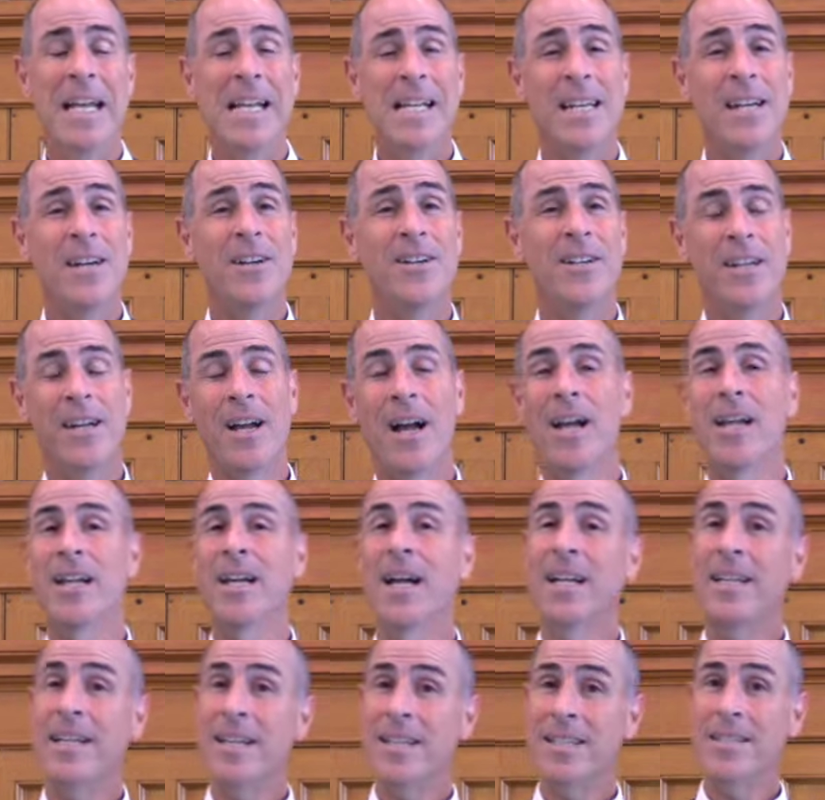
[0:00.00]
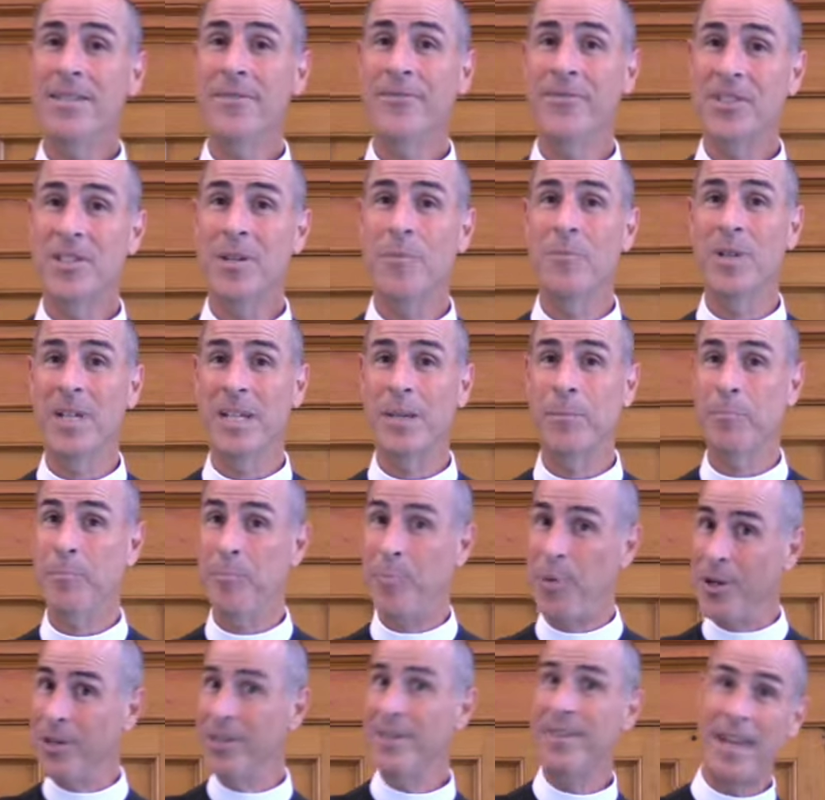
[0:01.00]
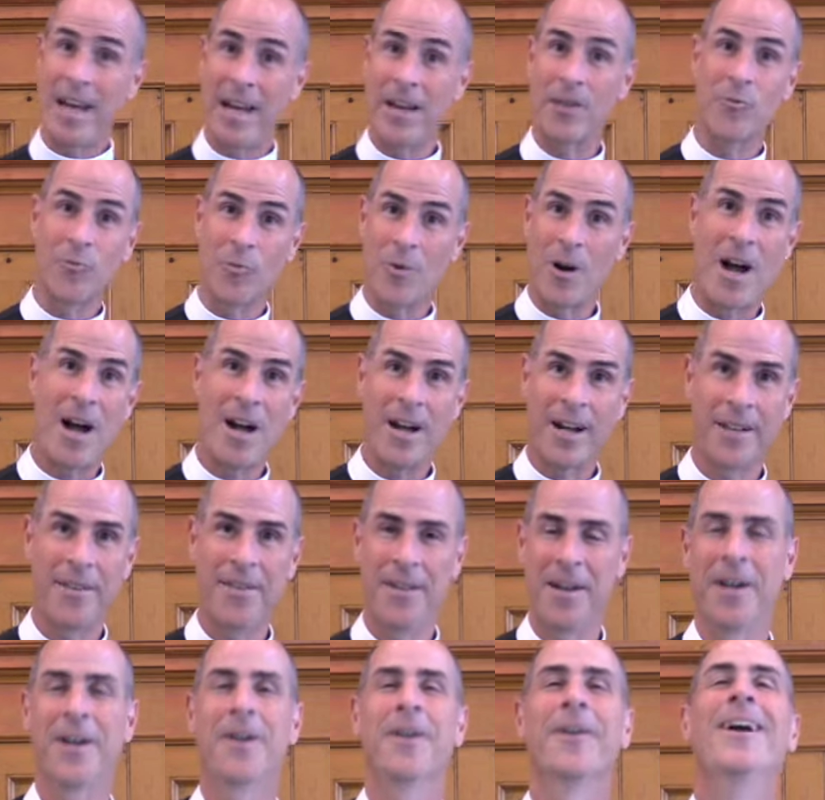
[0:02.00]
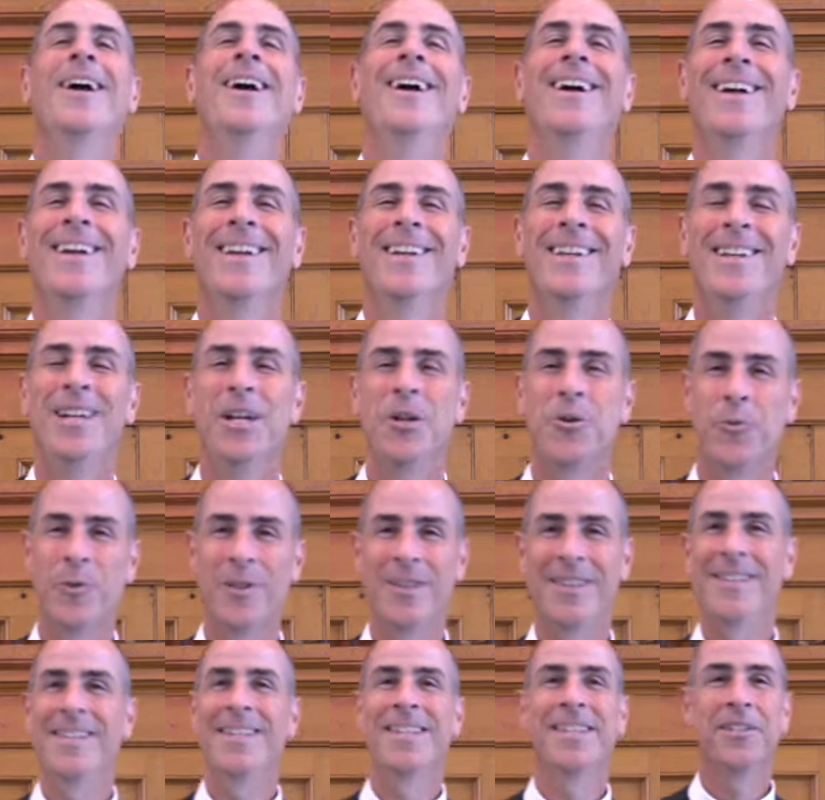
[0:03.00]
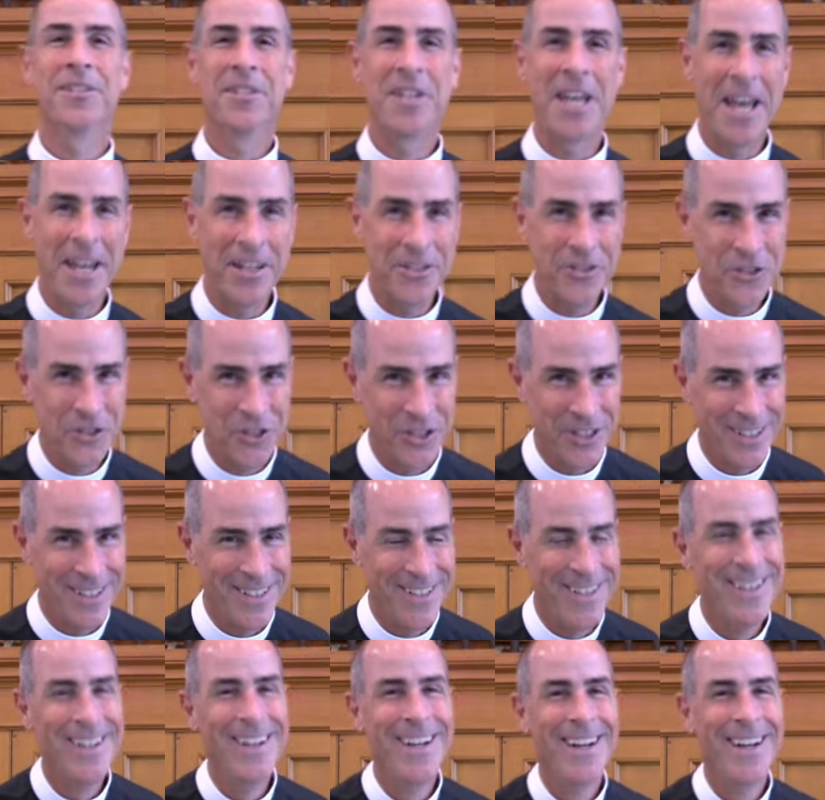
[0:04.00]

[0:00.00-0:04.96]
Now, I guess if somebody put that rock there with the intention